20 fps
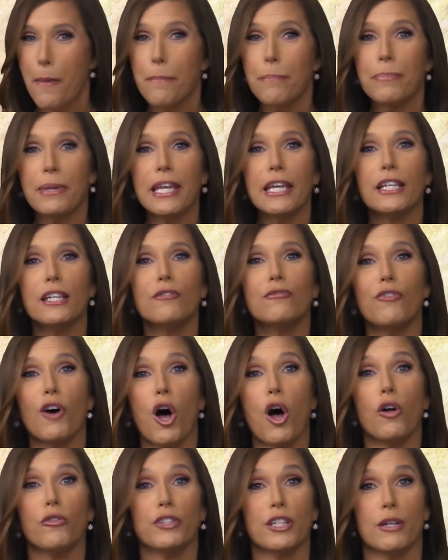Being
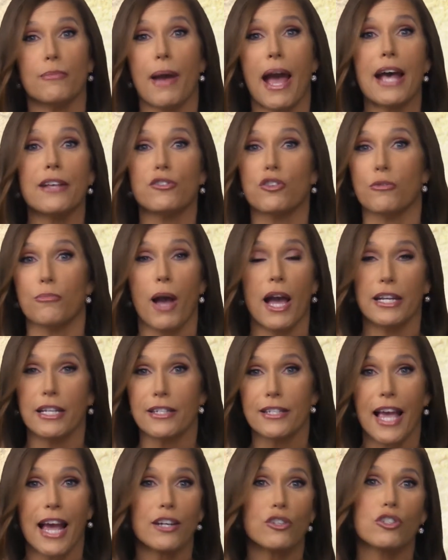involved in a mastermind
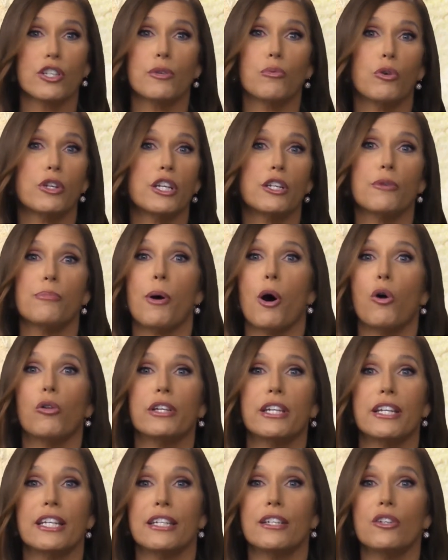is actually one of
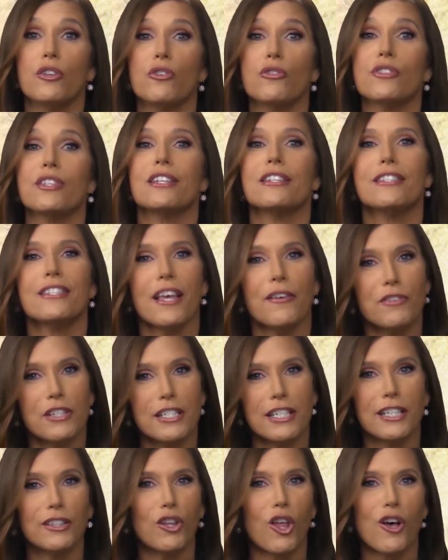Napoleon Hill's
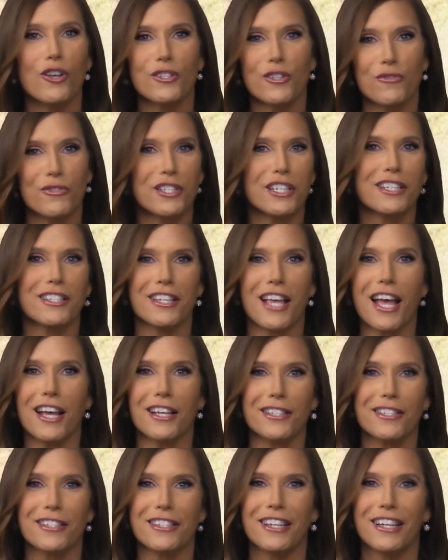17 laws of
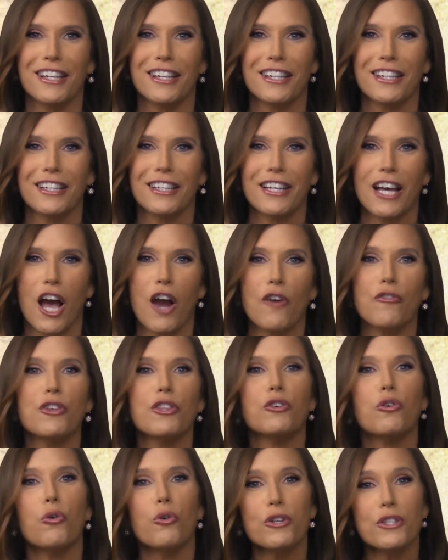success. Over
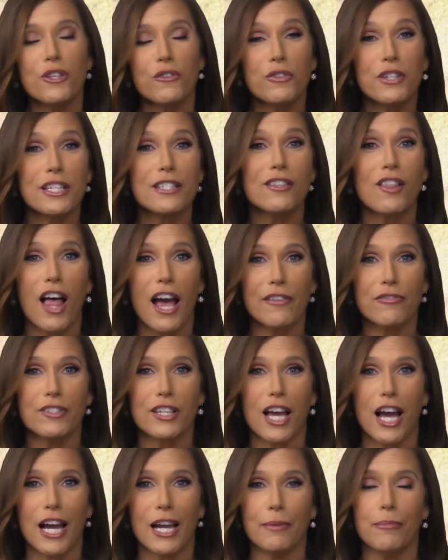the course of his
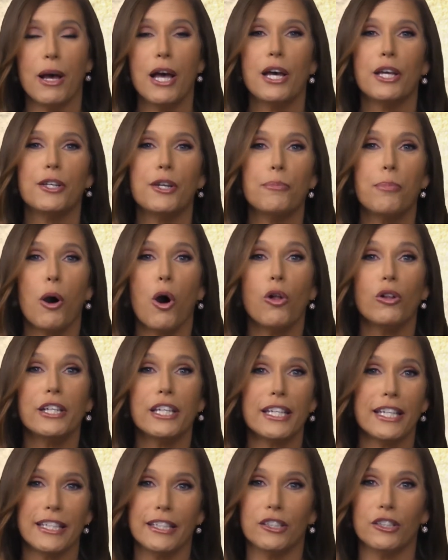lifetime,
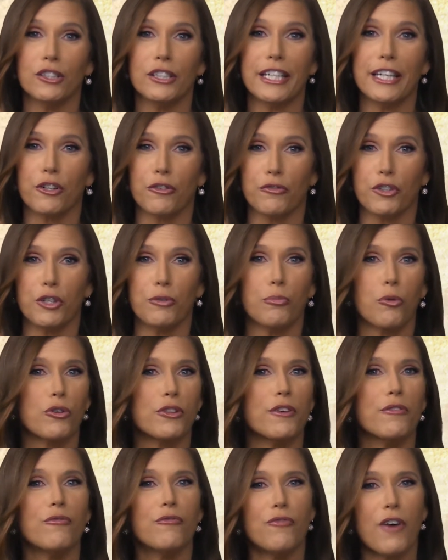Napoleon Hill interviewed more
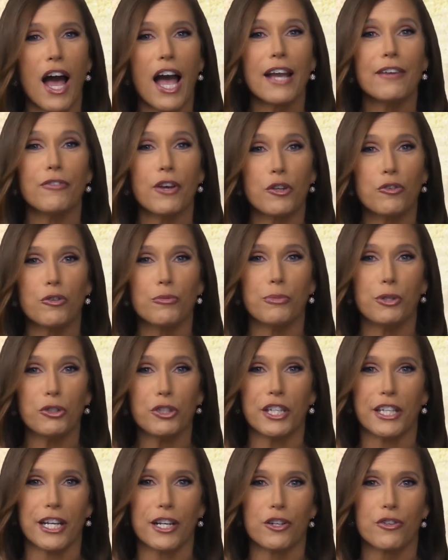than 500
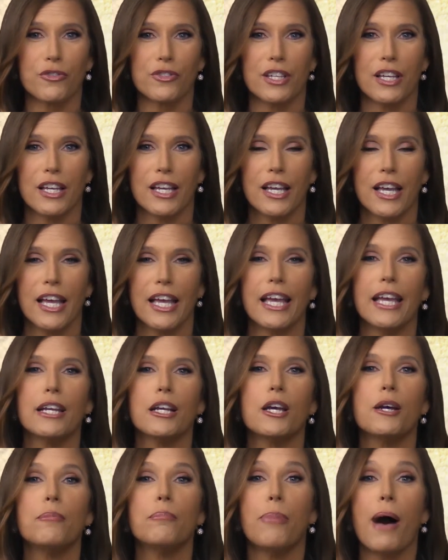millionaires
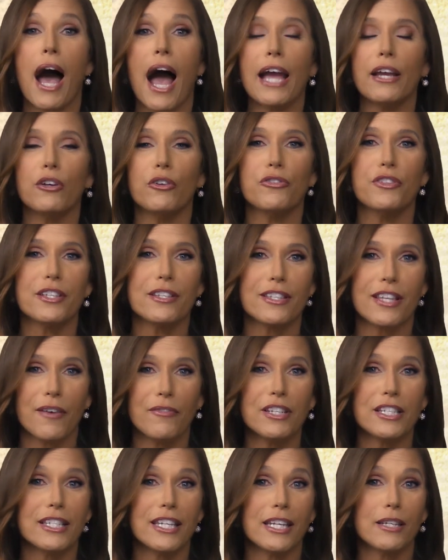and compiled the
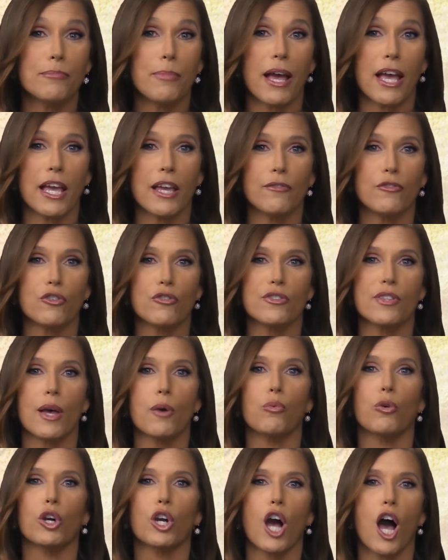17 behaviors
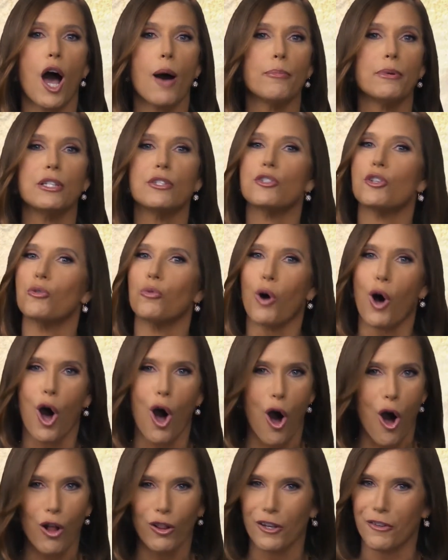that were common to
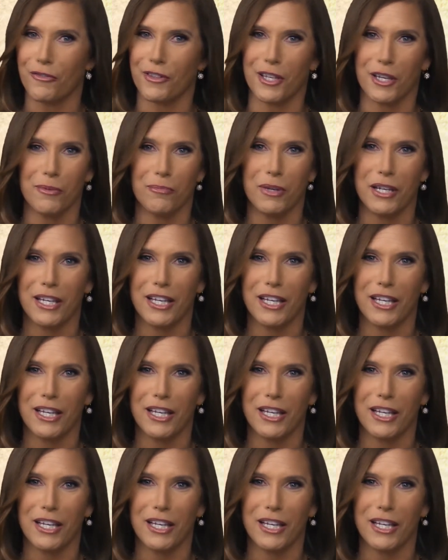all of them.